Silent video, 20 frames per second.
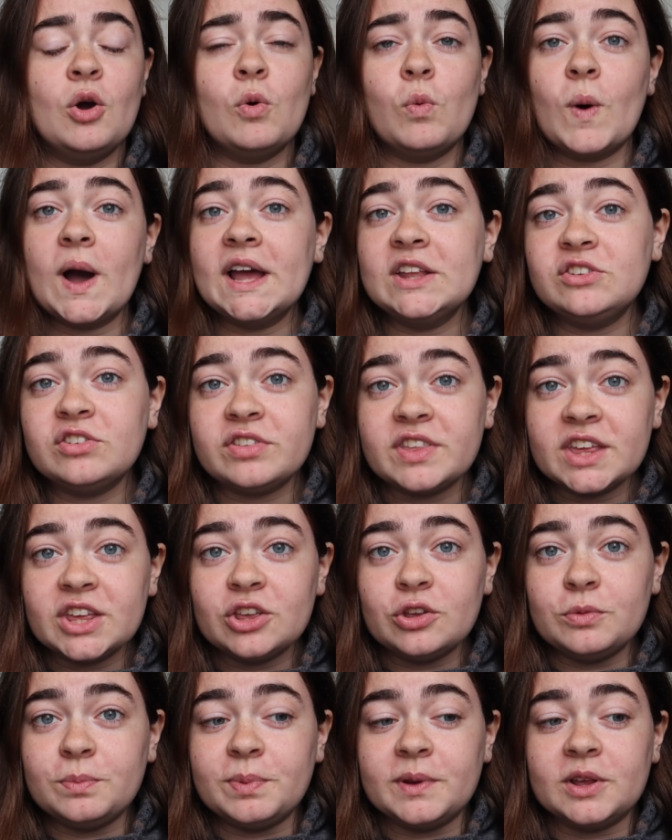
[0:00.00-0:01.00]
Why do you think
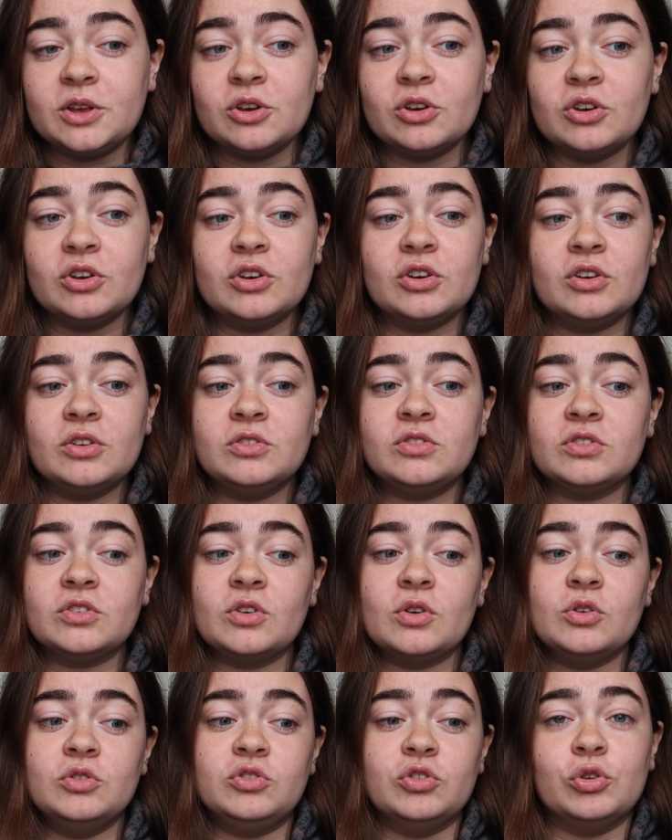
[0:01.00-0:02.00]
you'd be good?
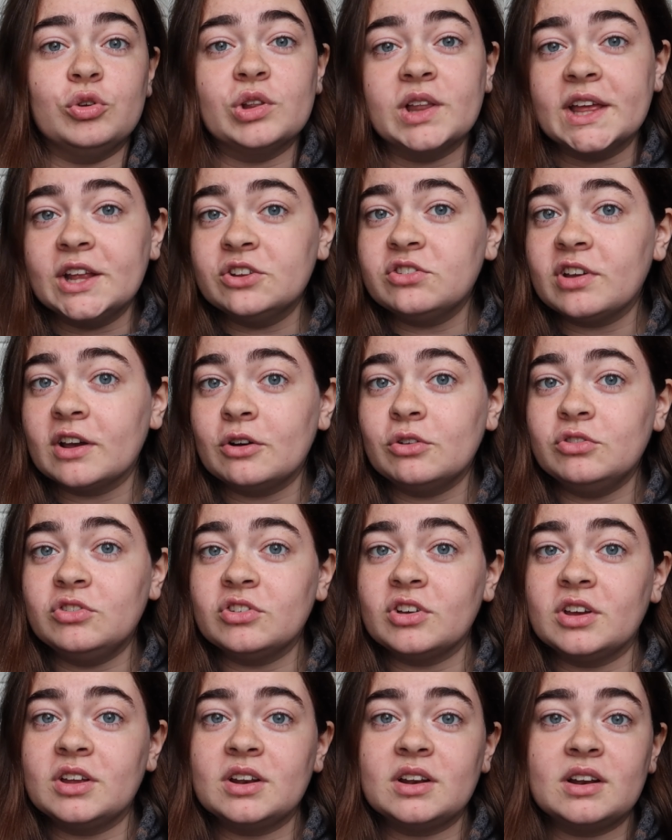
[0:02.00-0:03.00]
Do you like
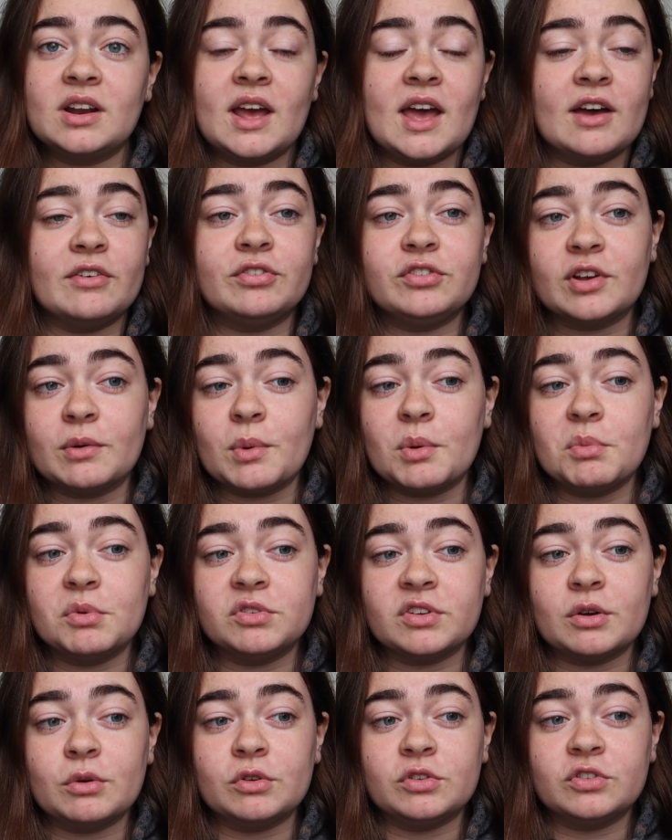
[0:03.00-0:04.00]
children? If someone
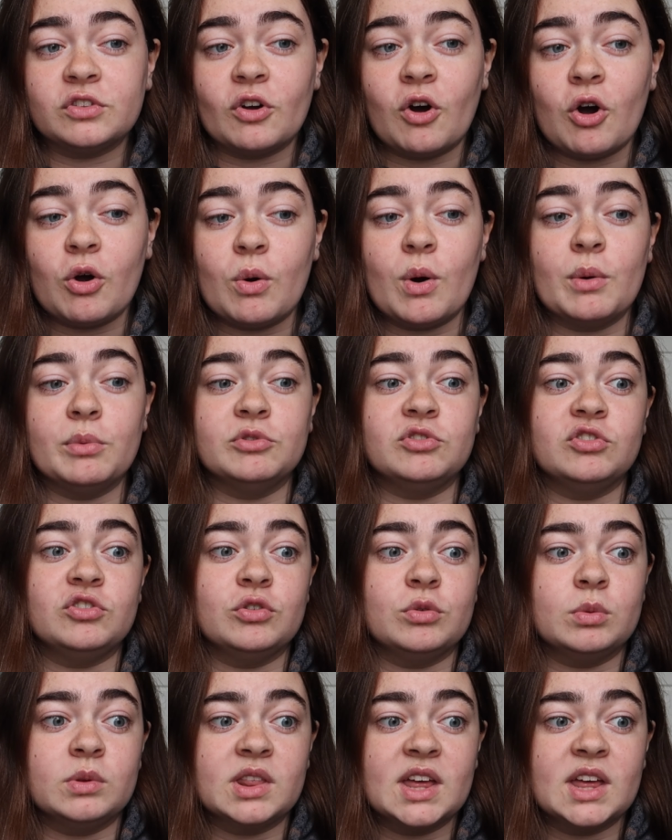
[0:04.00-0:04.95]
was out of stock, what would you do with